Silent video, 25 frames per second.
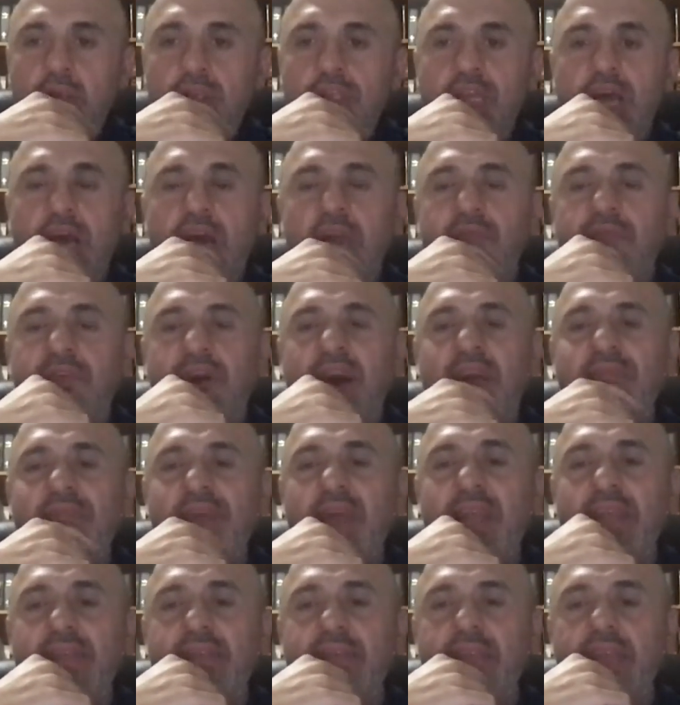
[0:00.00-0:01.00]
John 5
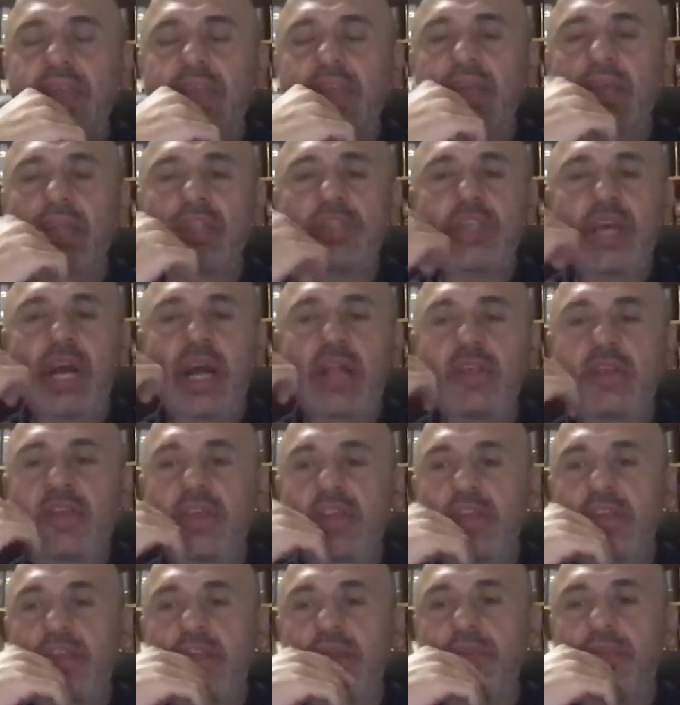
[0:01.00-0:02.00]
19 and John
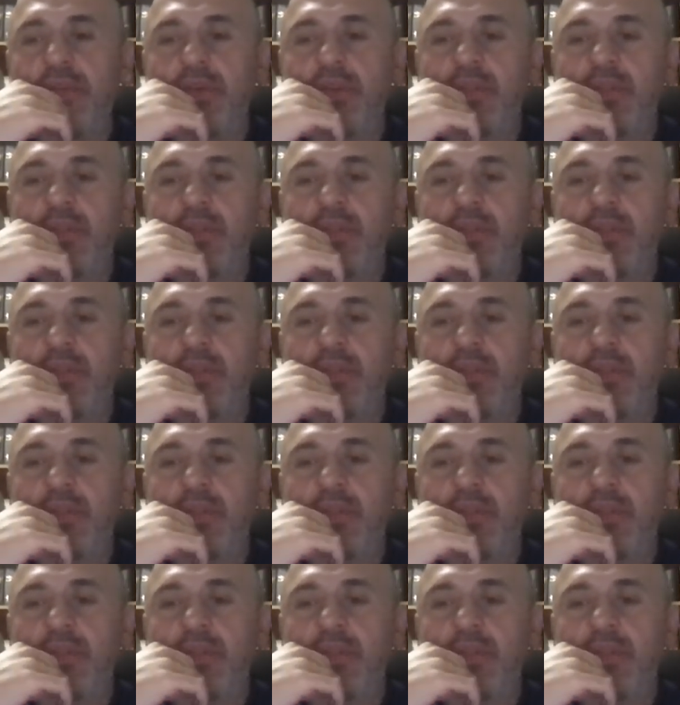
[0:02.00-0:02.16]
16